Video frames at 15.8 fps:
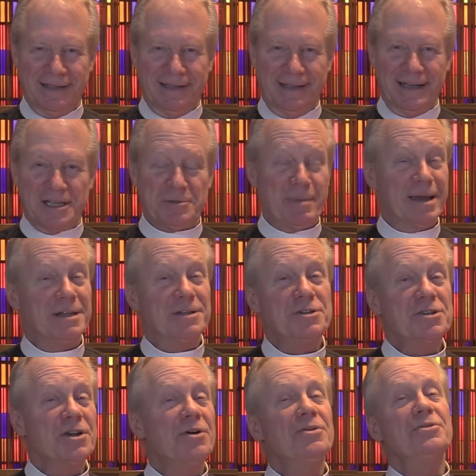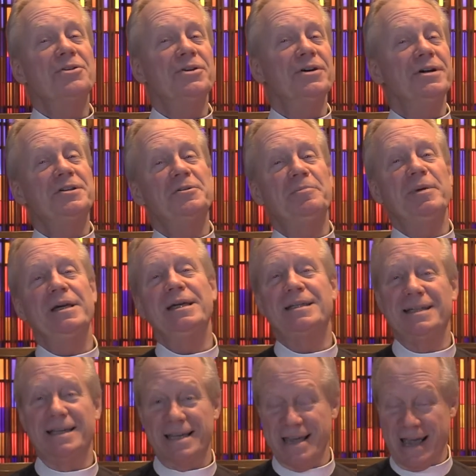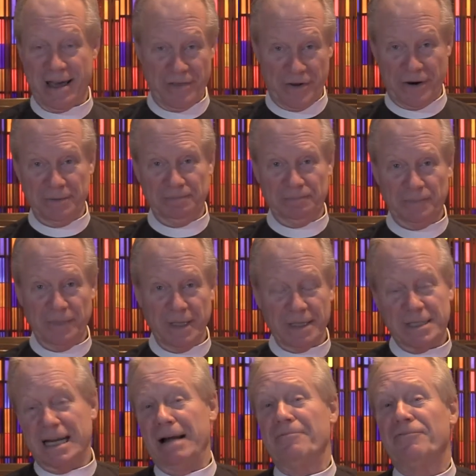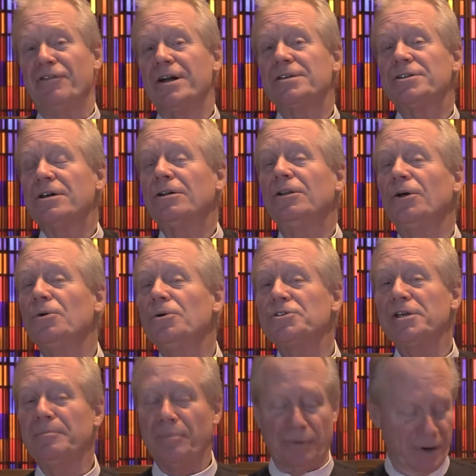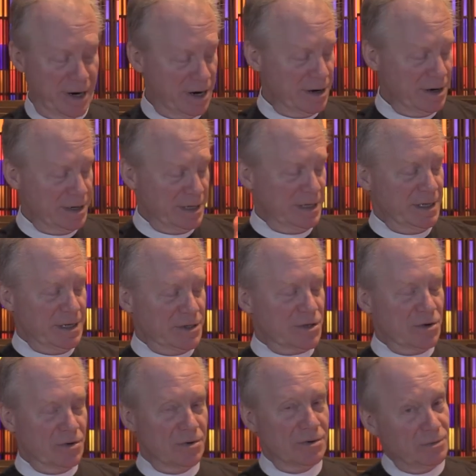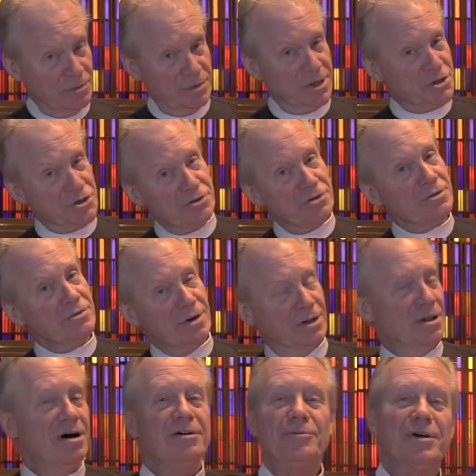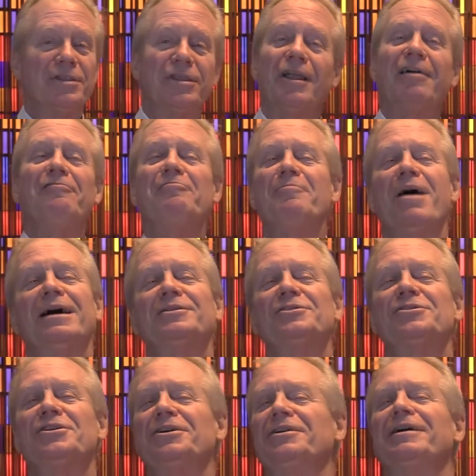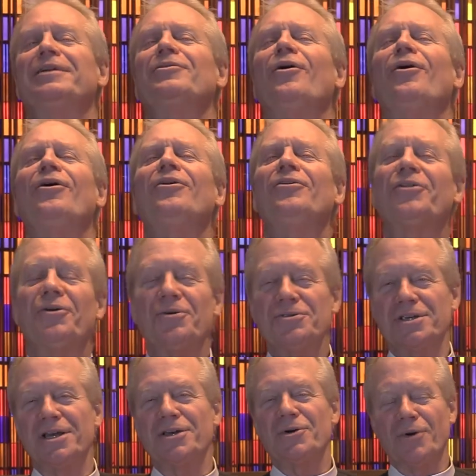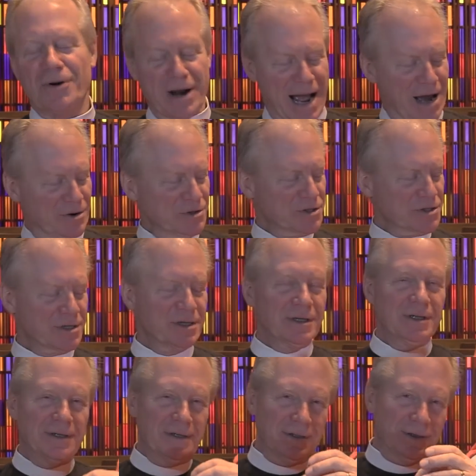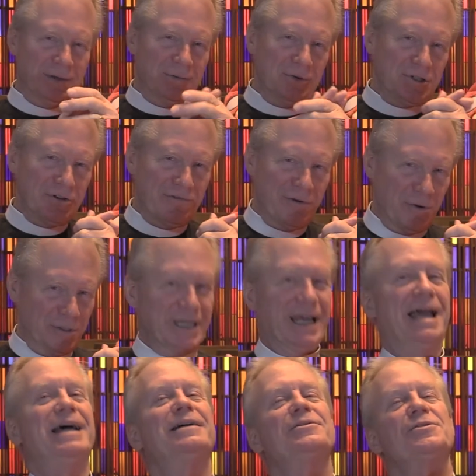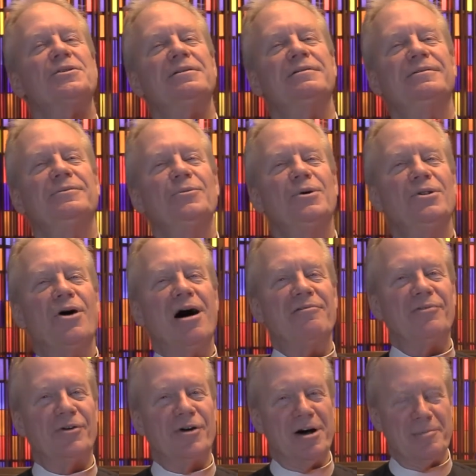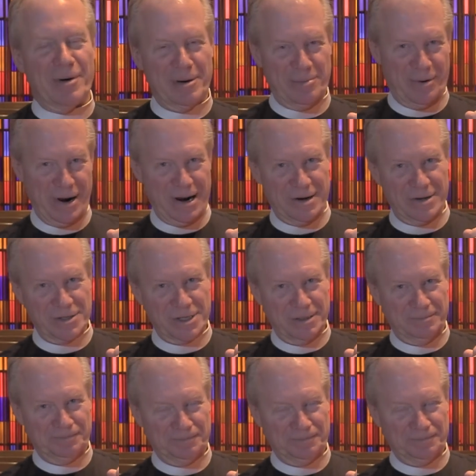It's been so good to be together. It's time for us to close in prayer. So would you, along with Love Monster and all those at your house, would you fold hands? We'll offer up our prayers.